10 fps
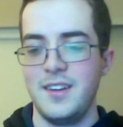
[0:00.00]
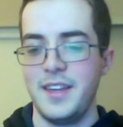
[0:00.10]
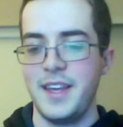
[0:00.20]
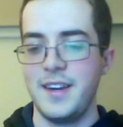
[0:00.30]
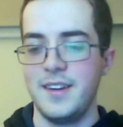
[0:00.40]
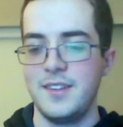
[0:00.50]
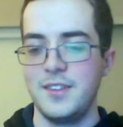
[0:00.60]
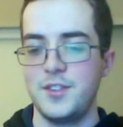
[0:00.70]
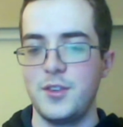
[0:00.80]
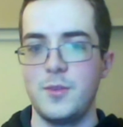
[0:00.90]
Yeah,
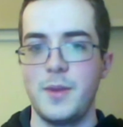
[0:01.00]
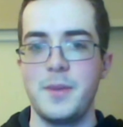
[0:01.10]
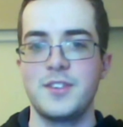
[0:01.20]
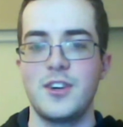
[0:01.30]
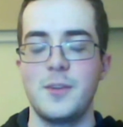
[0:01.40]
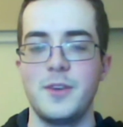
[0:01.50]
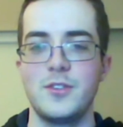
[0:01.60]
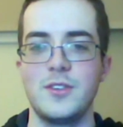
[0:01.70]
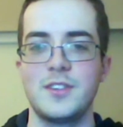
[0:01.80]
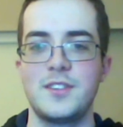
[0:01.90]
so my best tournament
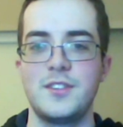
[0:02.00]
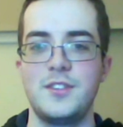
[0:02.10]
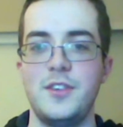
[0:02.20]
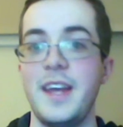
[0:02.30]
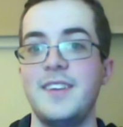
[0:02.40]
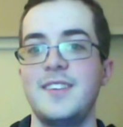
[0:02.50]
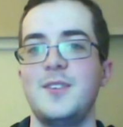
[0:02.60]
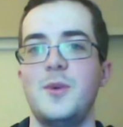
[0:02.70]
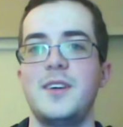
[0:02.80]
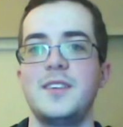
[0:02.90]
results to
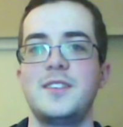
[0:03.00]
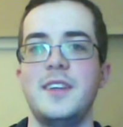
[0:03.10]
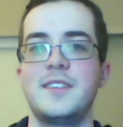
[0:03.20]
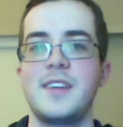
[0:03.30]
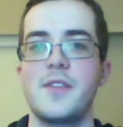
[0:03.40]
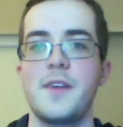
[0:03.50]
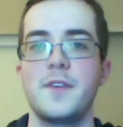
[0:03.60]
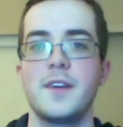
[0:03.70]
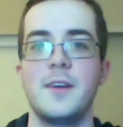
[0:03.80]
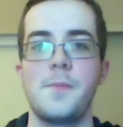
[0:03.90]
date was in South
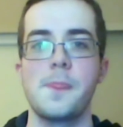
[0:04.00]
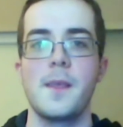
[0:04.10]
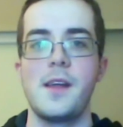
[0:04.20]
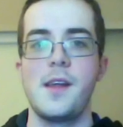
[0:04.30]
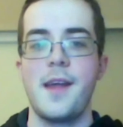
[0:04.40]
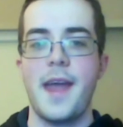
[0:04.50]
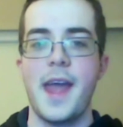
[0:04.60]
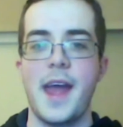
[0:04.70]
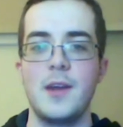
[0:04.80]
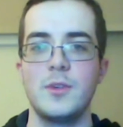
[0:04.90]
Africa,
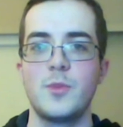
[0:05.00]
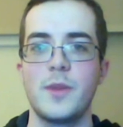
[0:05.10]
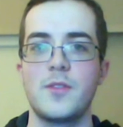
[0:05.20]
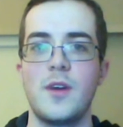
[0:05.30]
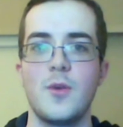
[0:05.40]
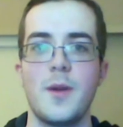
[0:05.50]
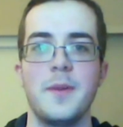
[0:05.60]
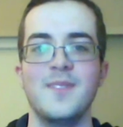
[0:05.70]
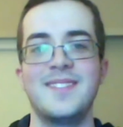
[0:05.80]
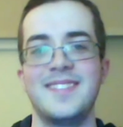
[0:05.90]
and it was with the wrong
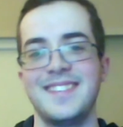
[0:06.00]
weapon.